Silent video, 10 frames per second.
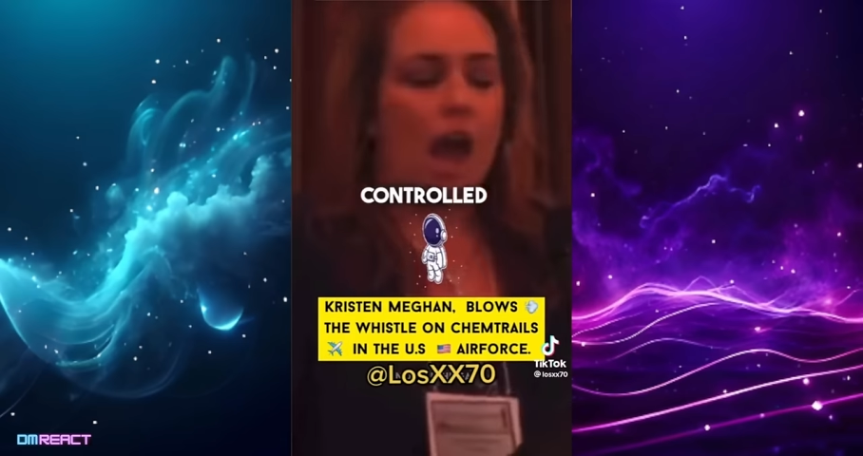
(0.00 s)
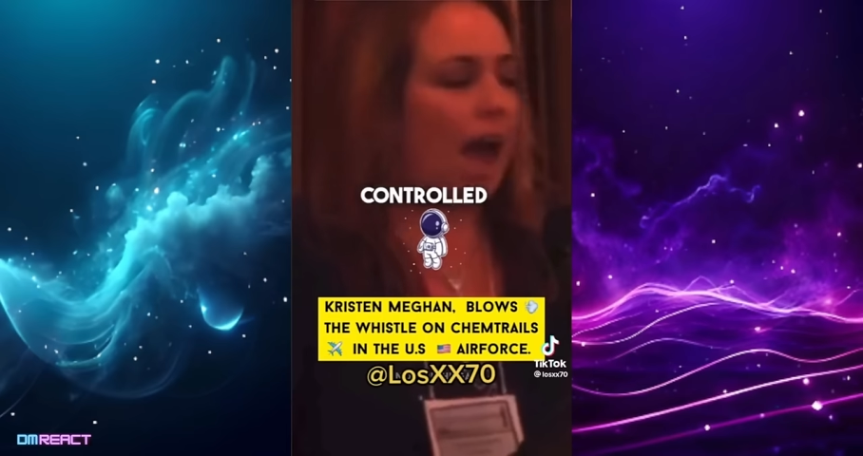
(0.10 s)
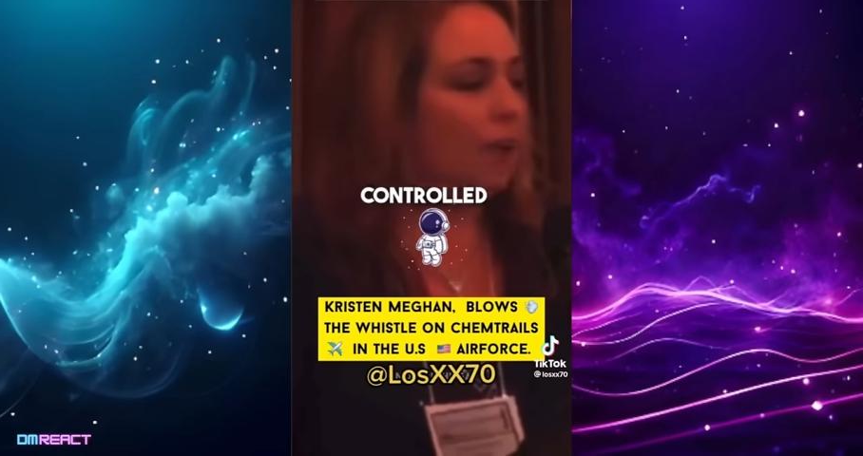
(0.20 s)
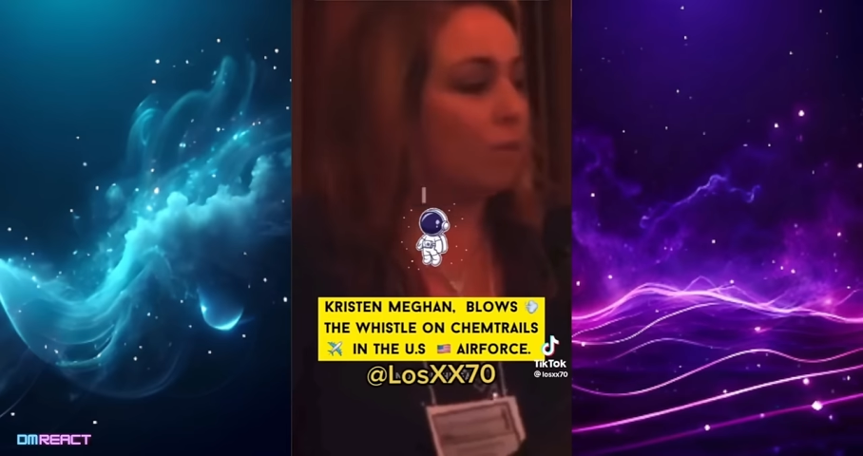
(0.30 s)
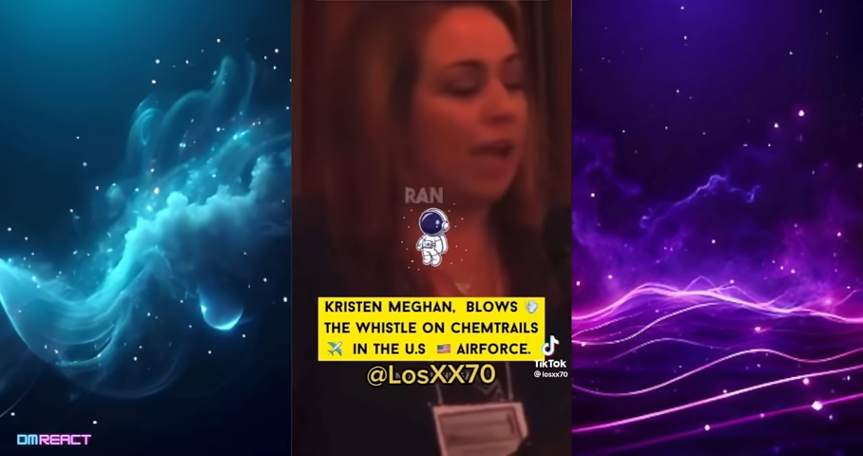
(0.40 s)

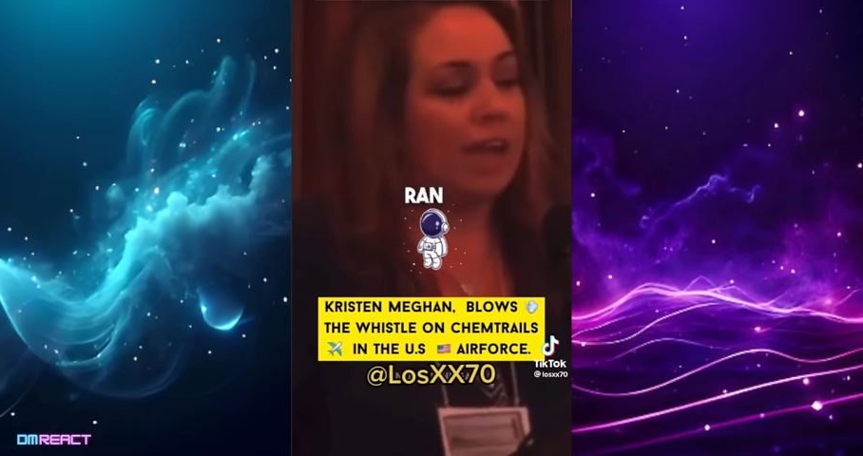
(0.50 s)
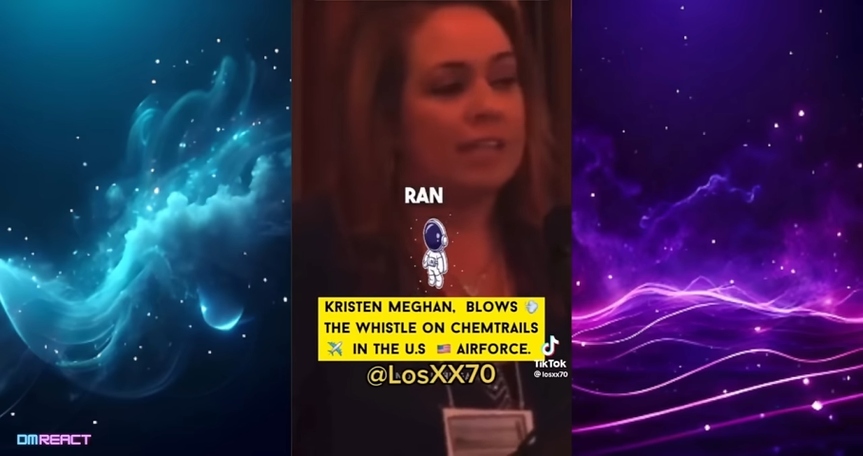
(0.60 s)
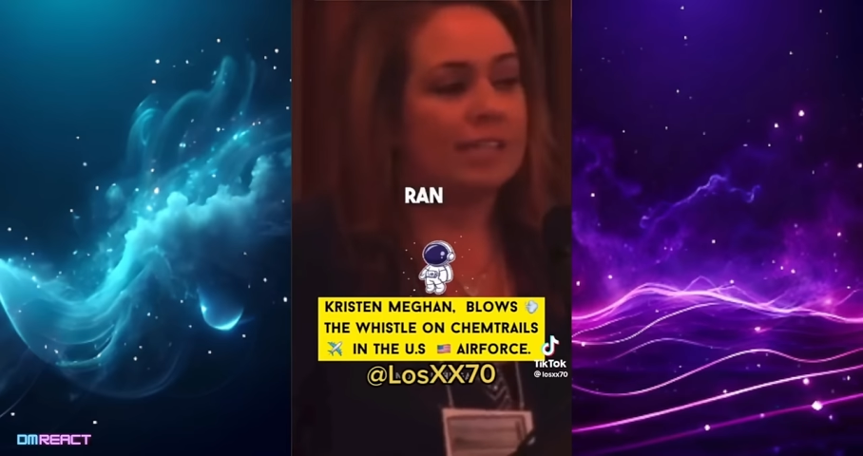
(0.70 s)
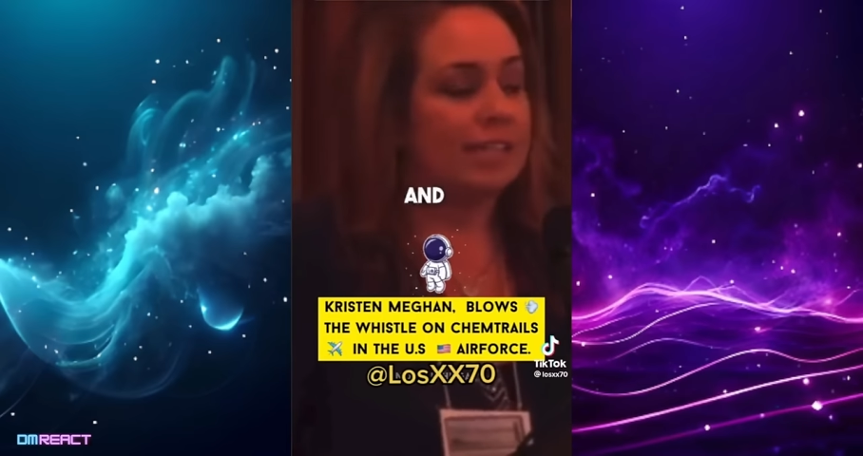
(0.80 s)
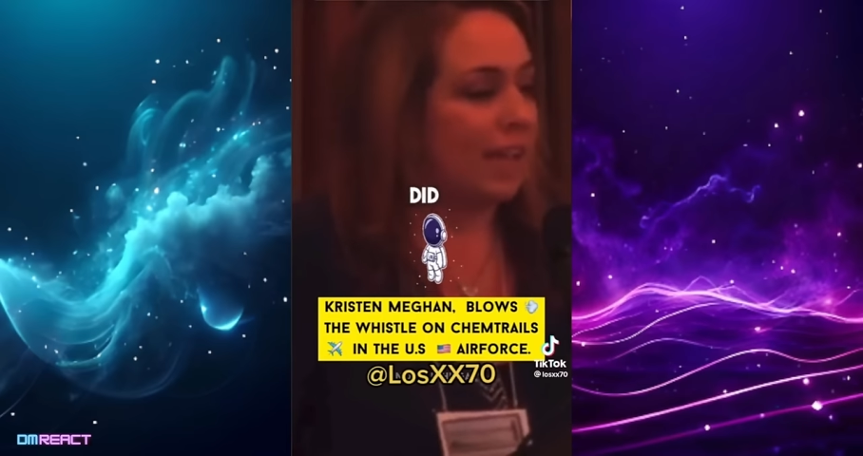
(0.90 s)
I ran
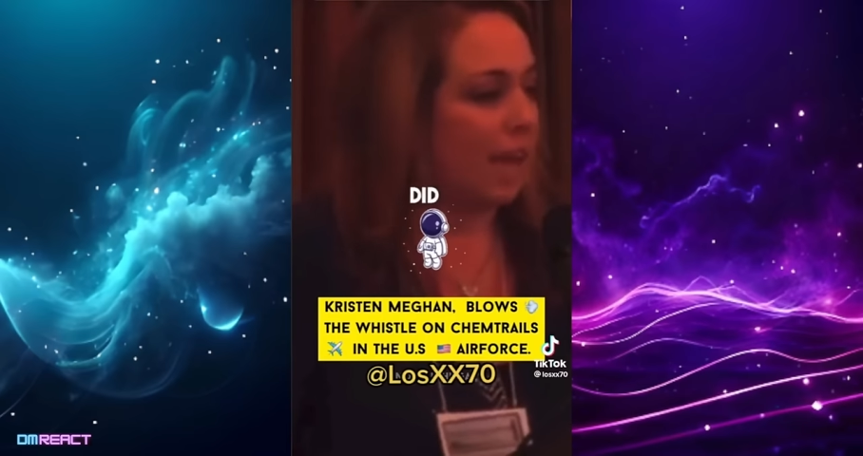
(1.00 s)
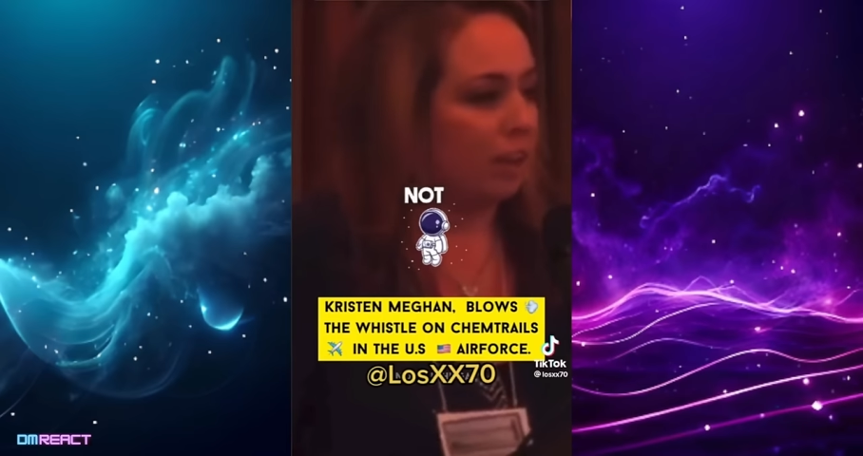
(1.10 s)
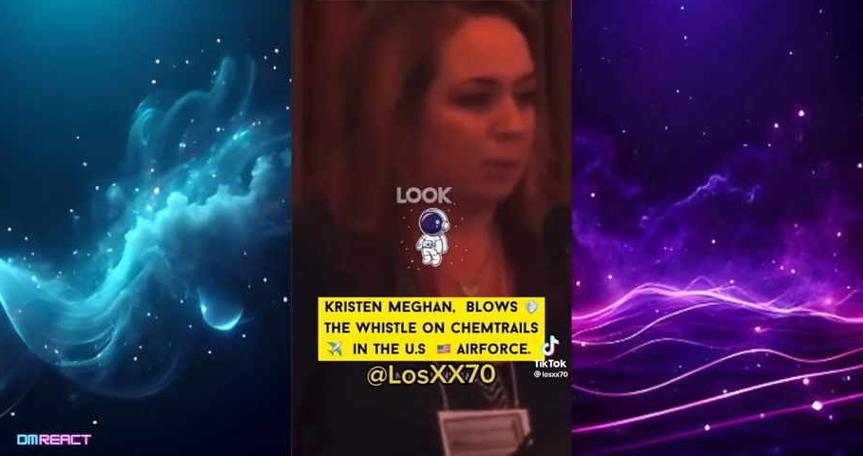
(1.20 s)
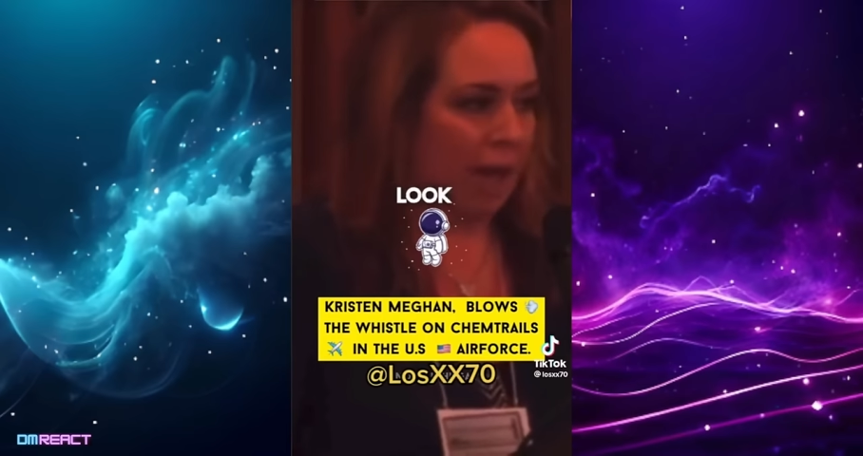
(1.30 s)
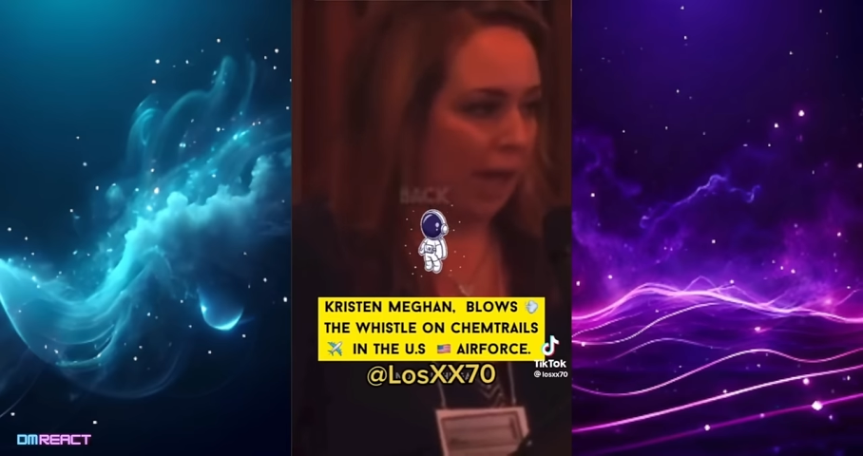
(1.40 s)
and did not
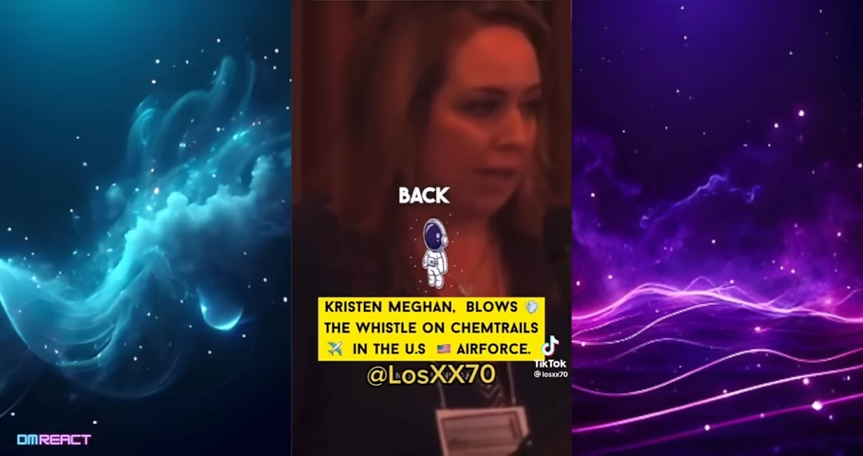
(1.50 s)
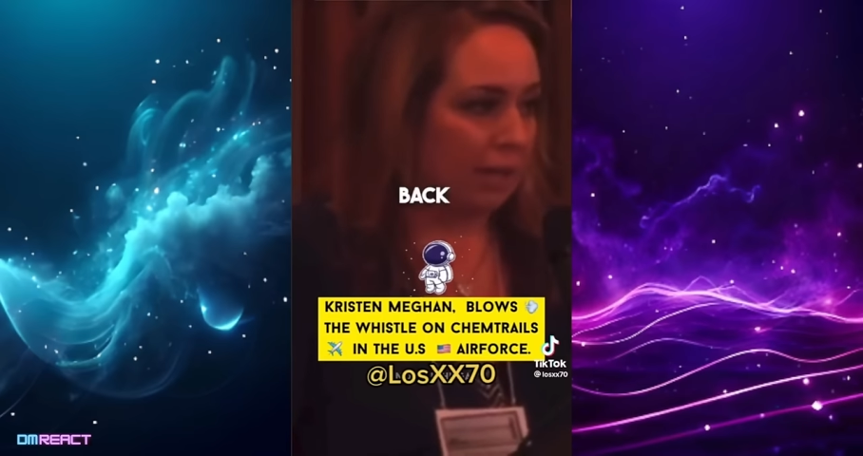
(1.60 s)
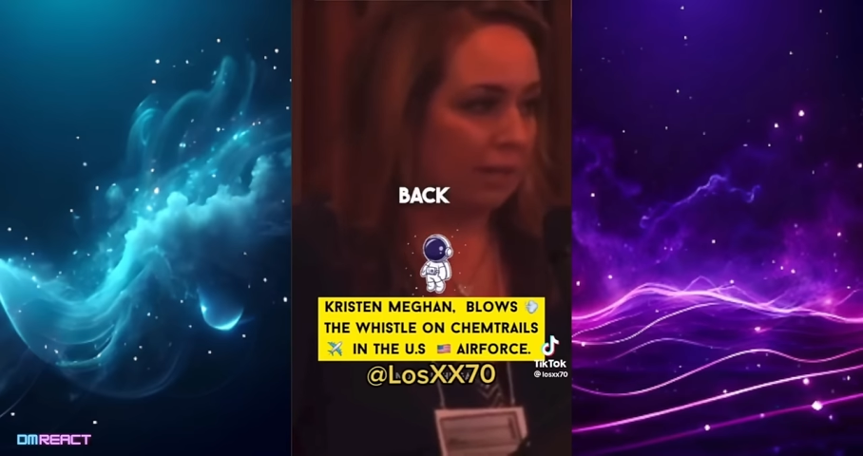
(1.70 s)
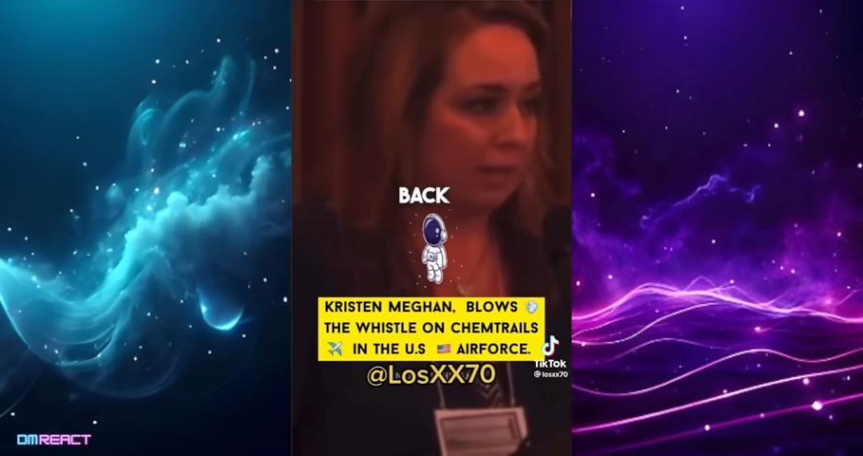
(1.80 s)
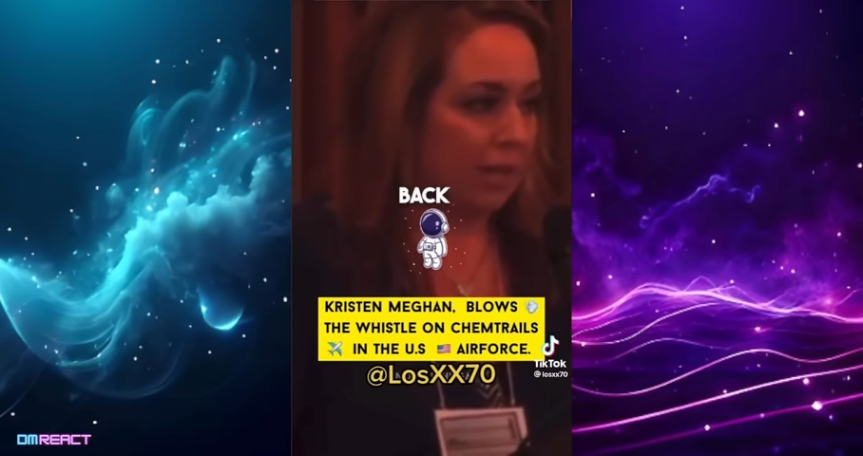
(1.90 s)
look back.